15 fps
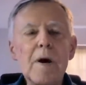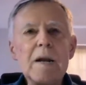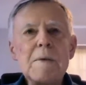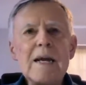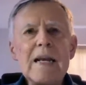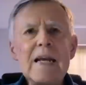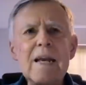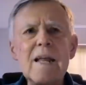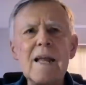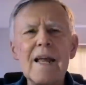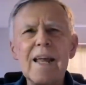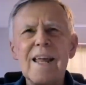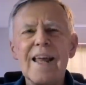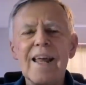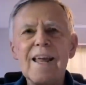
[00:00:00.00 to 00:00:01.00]
but I
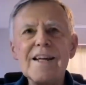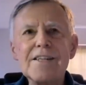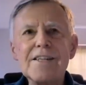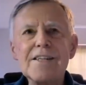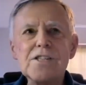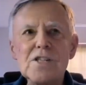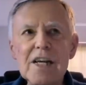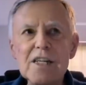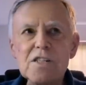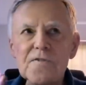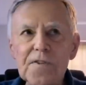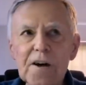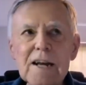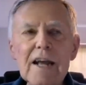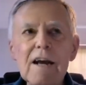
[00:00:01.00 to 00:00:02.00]
mean it's
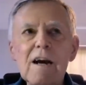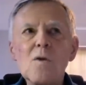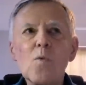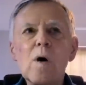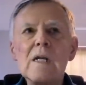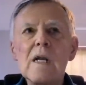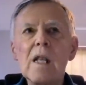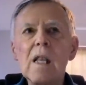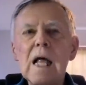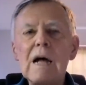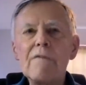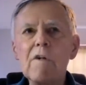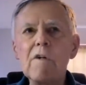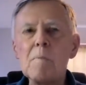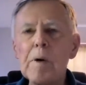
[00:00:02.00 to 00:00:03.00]
it's funny on
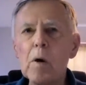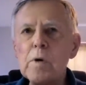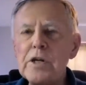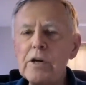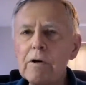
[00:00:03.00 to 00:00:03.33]
one level,